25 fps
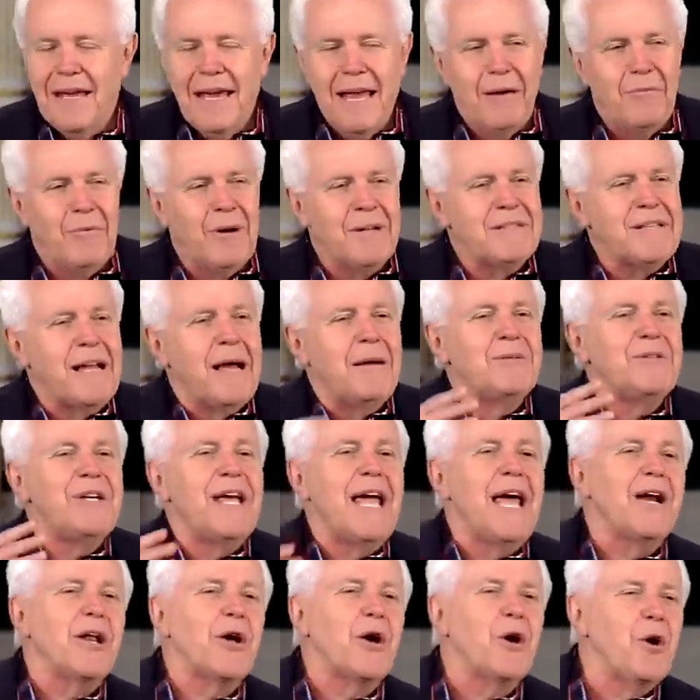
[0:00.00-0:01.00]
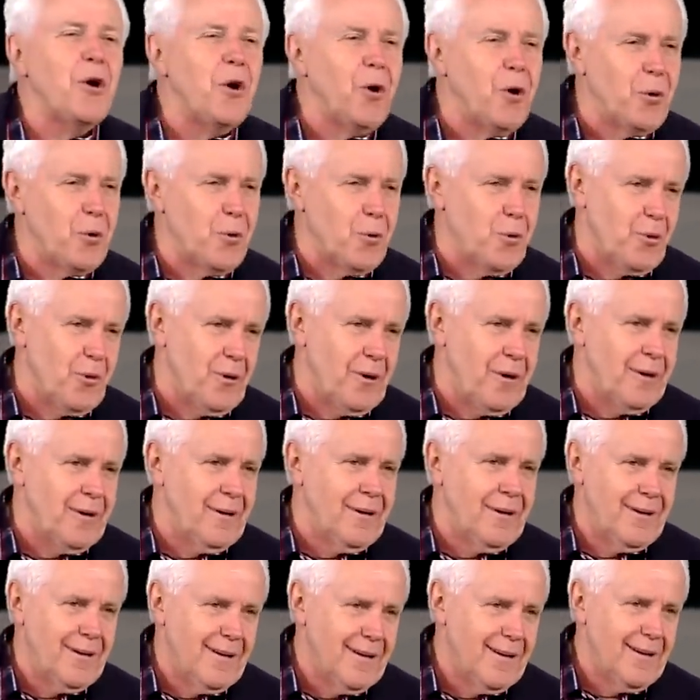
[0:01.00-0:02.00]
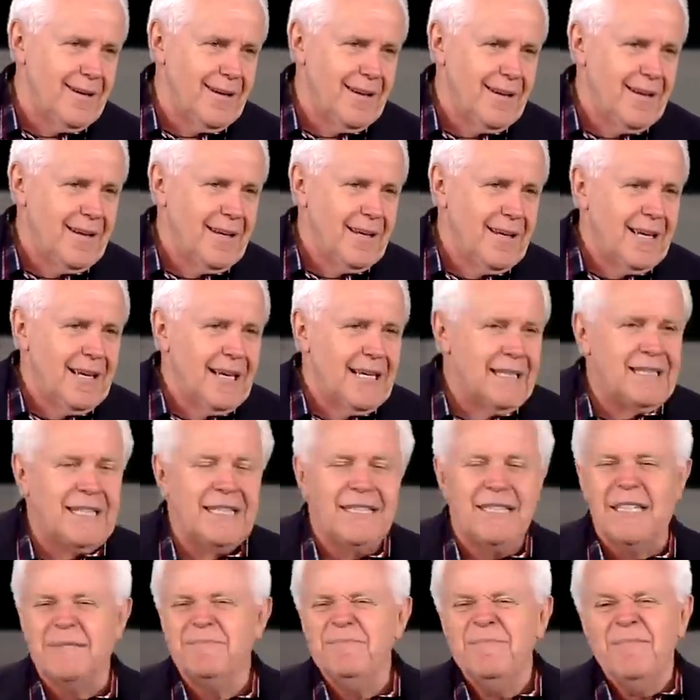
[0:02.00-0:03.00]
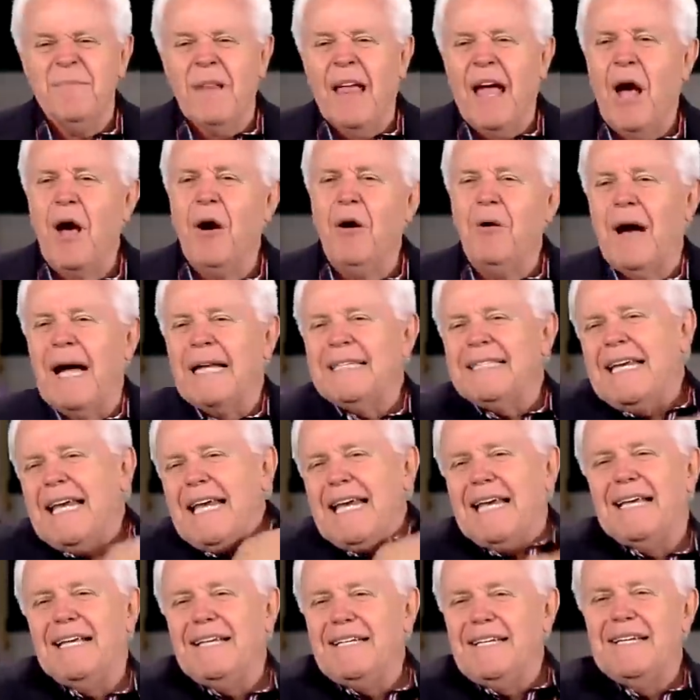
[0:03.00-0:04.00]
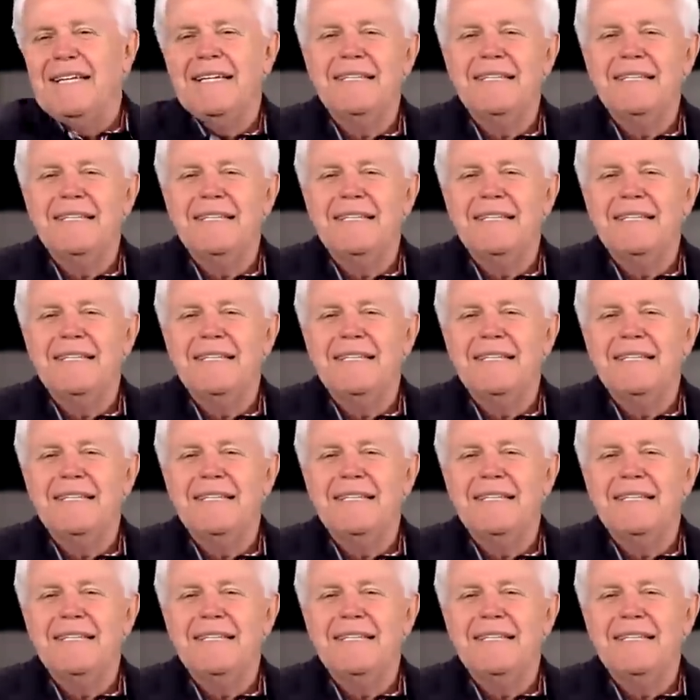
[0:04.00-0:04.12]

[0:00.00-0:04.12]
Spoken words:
And one time she had a cold. And she said, oh, I tell you.